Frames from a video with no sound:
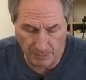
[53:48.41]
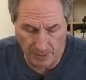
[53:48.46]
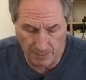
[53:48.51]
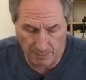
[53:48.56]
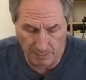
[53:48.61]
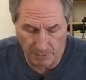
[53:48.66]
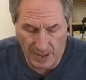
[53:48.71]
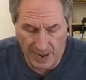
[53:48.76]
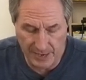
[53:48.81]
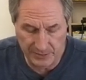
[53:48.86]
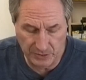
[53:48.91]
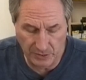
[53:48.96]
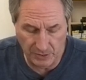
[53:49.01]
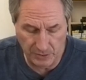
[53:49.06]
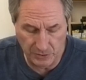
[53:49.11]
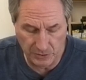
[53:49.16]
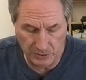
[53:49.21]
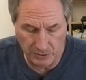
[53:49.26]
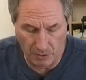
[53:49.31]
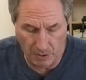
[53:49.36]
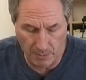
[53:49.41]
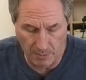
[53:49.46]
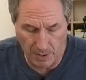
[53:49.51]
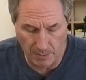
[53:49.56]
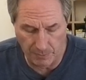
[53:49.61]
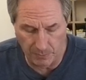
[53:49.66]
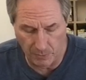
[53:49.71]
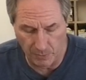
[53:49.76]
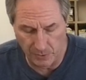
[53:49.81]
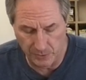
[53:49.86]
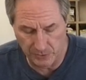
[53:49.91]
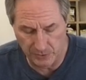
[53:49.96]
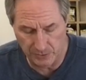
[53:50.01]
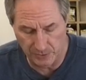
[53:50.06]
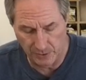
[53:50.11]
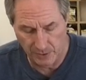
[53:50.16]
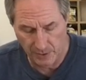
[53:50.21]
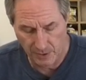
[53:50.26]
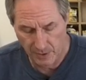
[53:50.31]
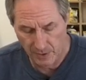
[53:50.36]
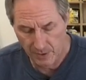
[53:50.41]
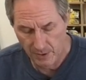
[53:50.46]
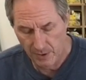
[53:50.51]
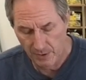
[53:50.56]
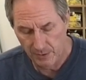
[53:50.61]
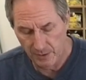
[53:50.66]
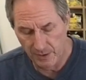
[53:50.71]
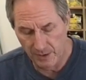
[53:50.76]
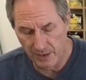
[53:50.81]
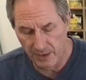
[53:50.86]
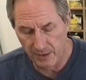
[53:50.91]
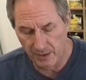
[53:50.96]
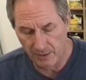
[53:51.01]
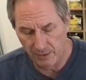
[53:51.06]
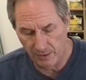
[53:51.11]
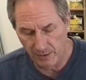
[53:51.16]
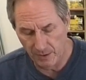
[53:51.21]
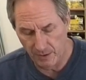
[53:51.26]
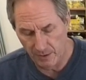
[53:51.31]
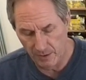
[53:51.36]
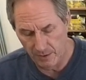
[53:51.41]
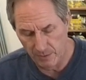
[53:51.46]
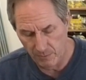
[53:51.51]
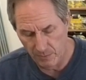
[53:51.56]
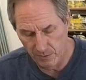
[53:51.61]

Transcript: And black's going to show them up worse than anything.